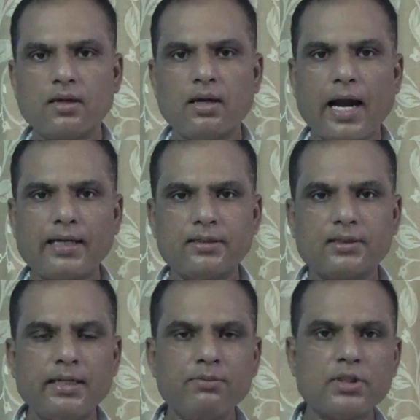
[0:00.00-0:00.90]
At the
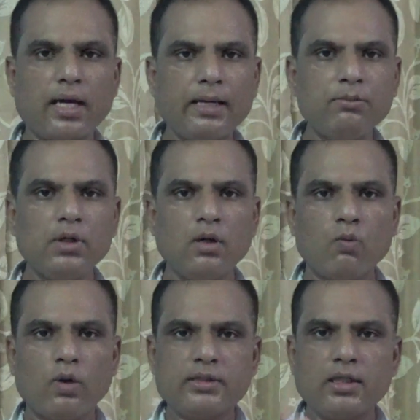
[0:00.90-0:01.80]
same time,
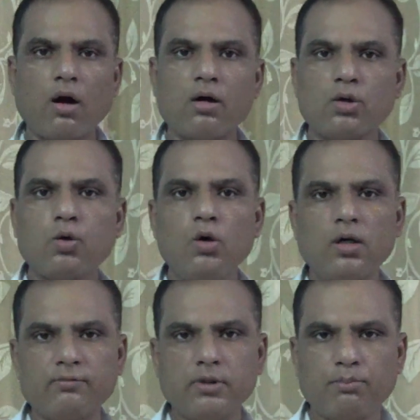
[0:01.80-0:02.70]
once they got hold
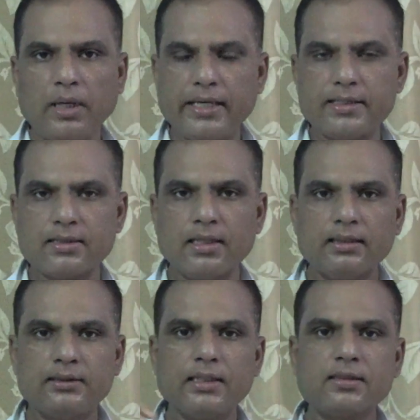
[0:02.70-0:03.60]
of the place,
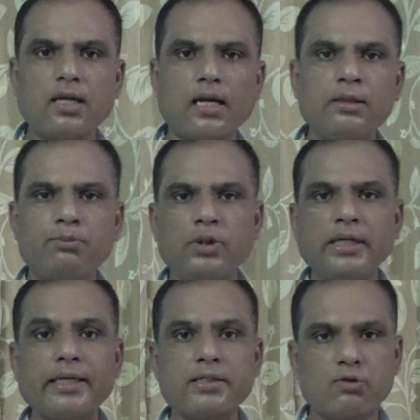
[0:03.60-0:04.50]
they started putting
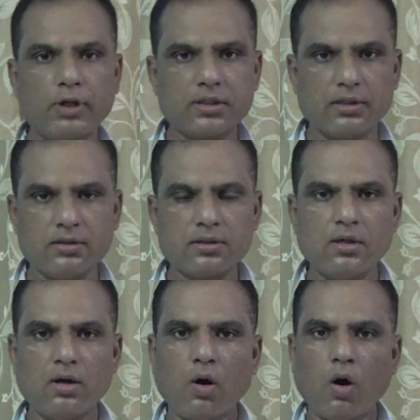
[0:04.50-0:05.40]
restrictions
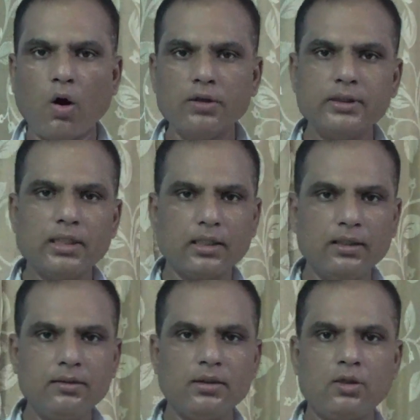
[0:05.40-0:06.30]
on
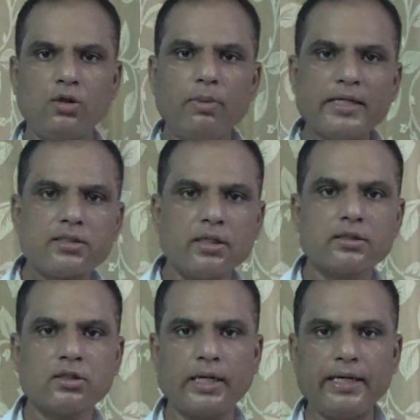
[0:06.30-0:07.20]
the domestic
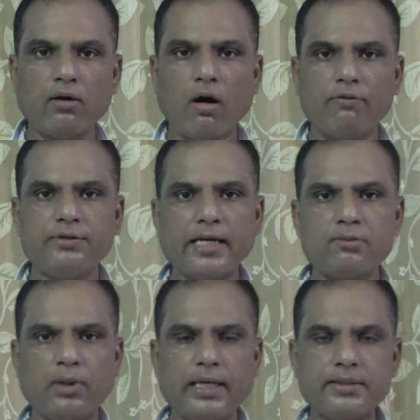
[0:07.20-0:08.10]
trade of that
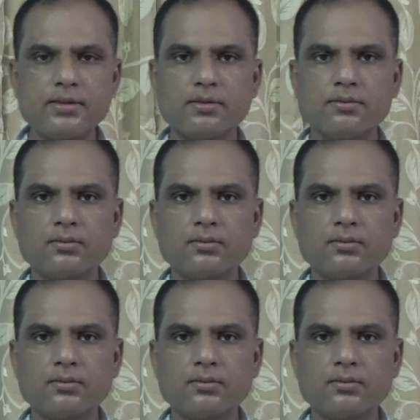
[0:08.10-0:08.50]
place.